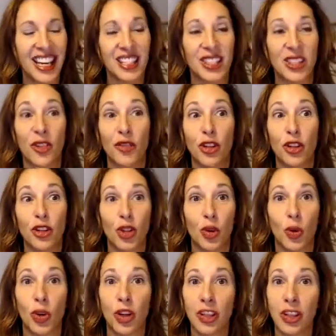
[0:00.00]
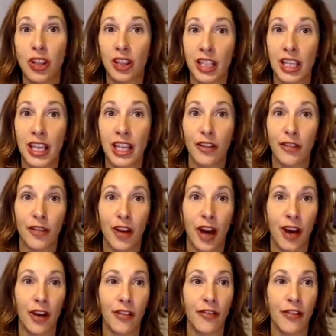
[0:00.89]
So if you tore the leaf
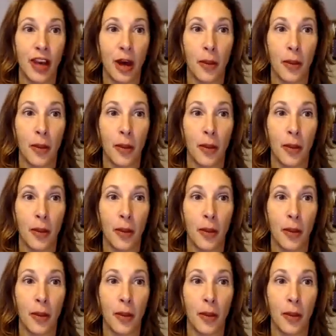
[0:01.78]
of